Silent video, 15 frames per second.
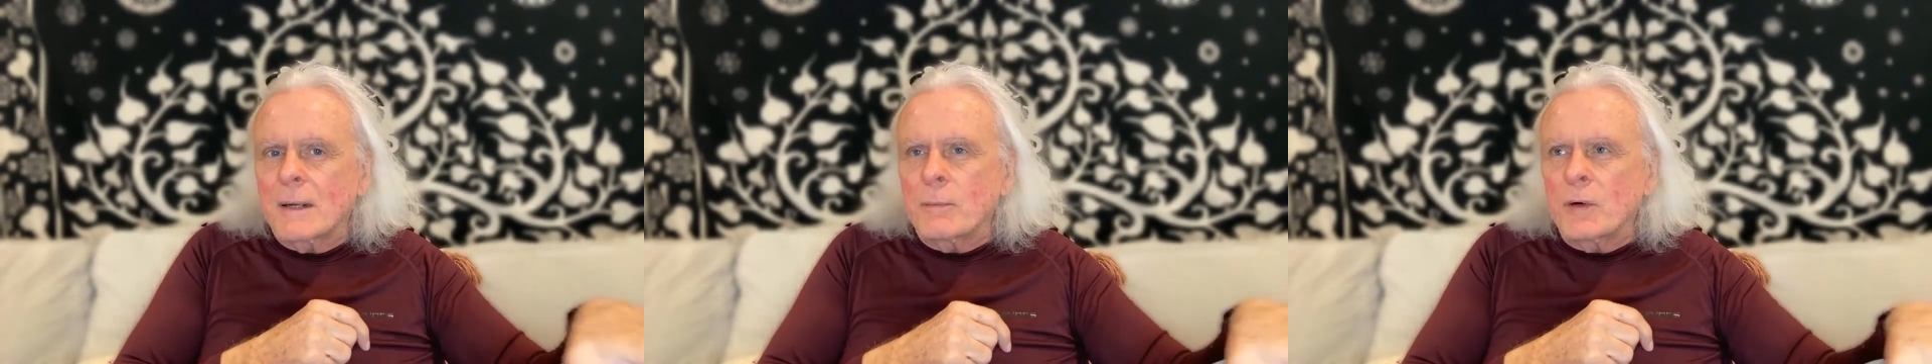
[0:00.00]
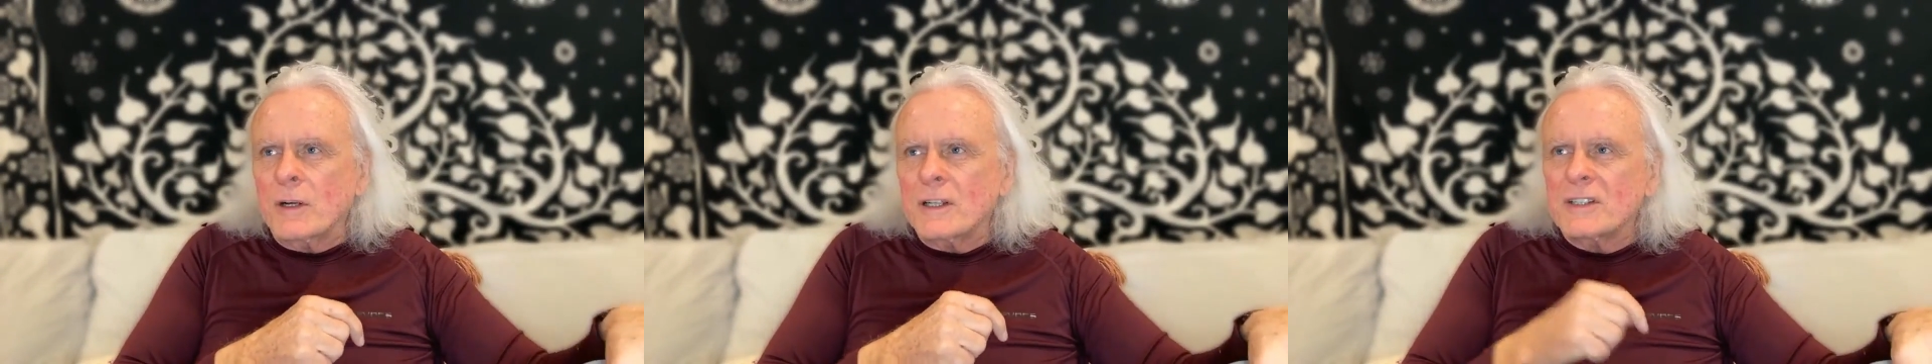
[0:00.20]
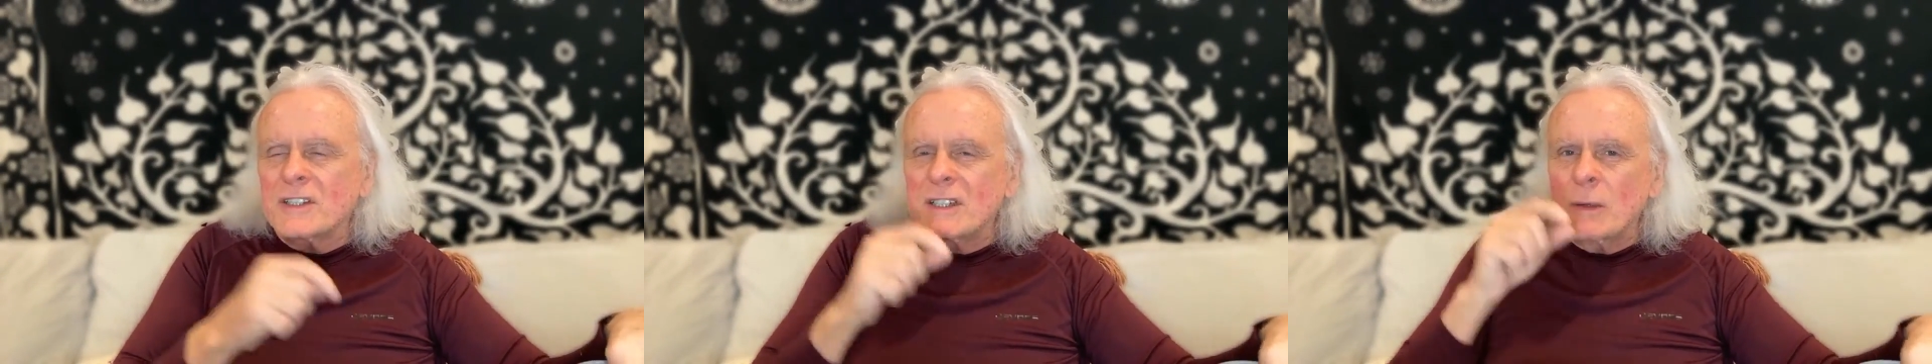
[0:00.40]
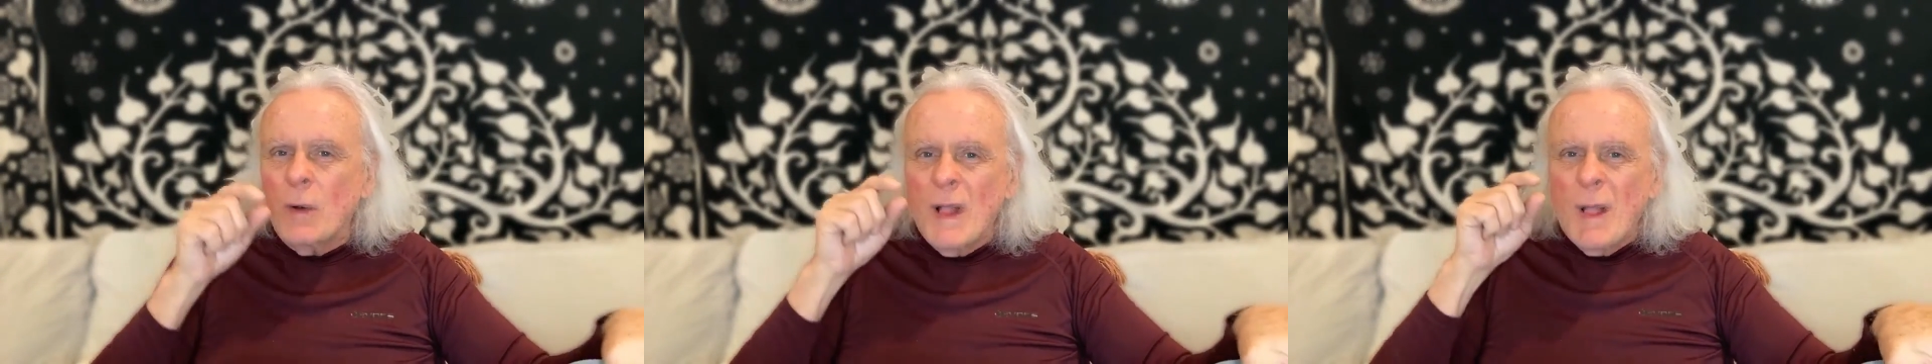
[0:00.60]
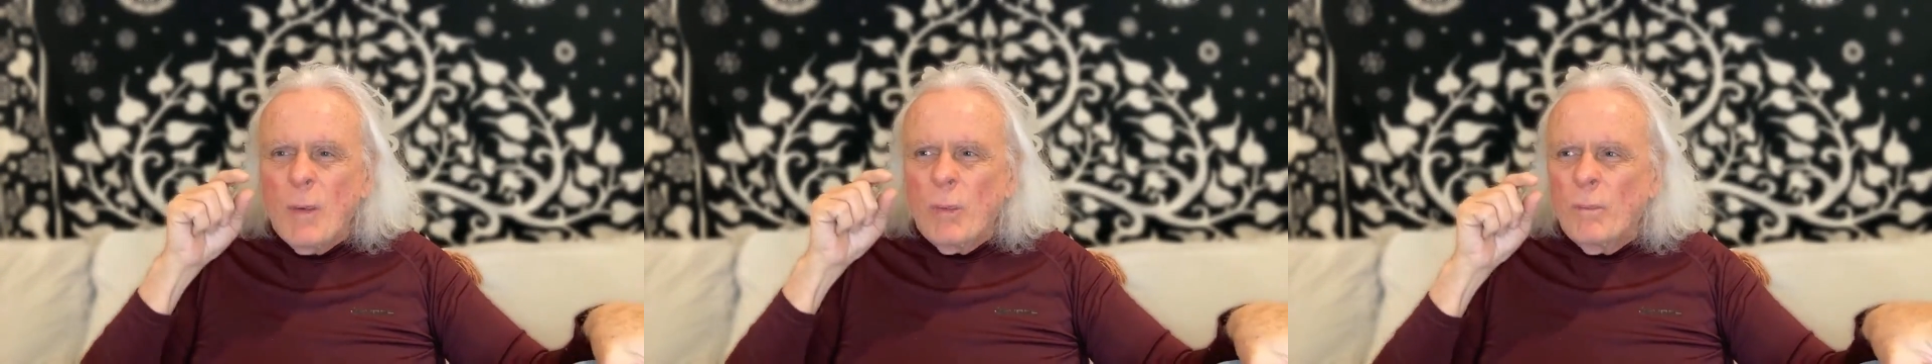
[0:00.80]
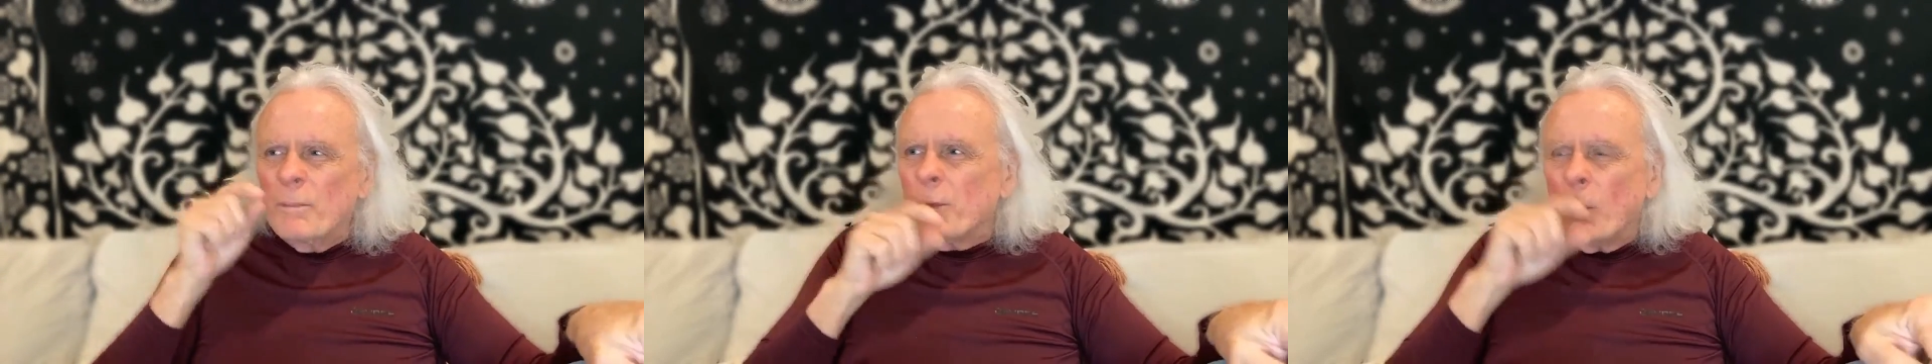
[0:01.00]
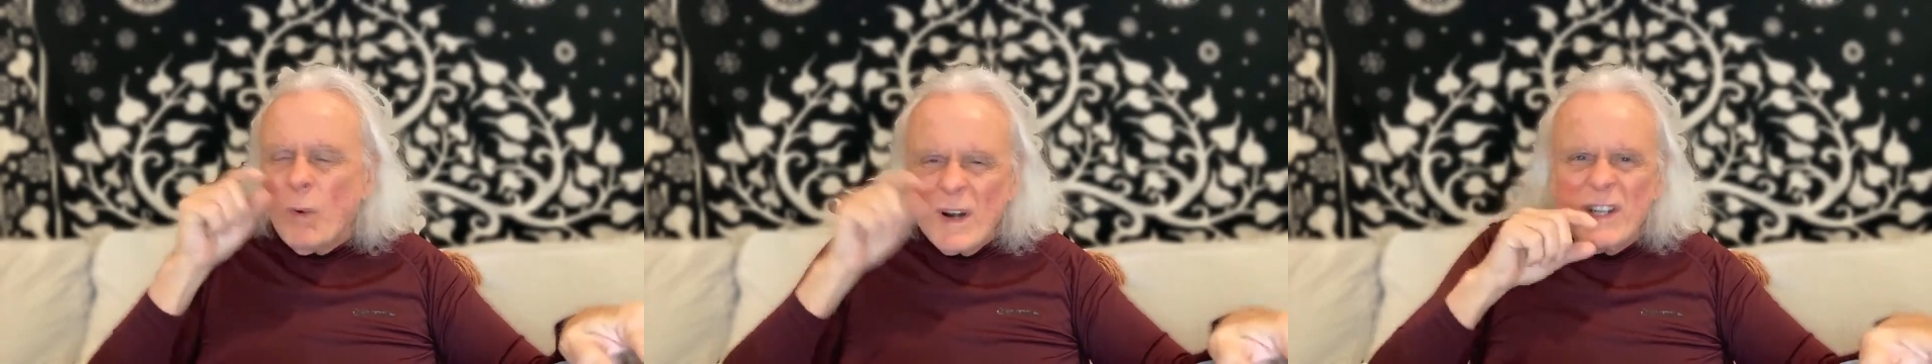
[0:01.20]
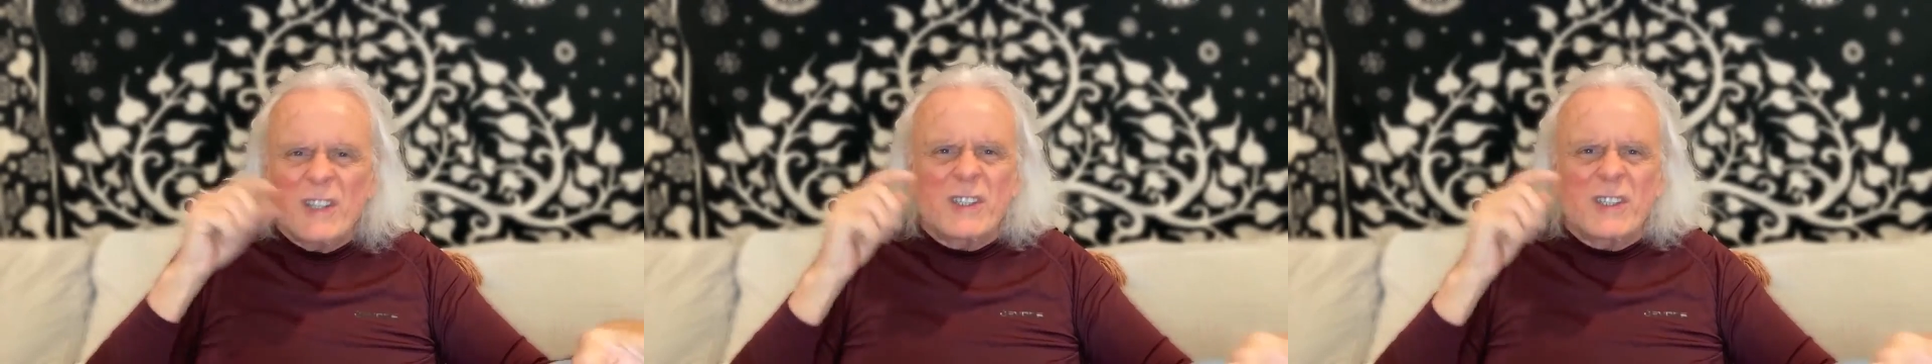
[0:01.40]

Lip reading: We're going to see what is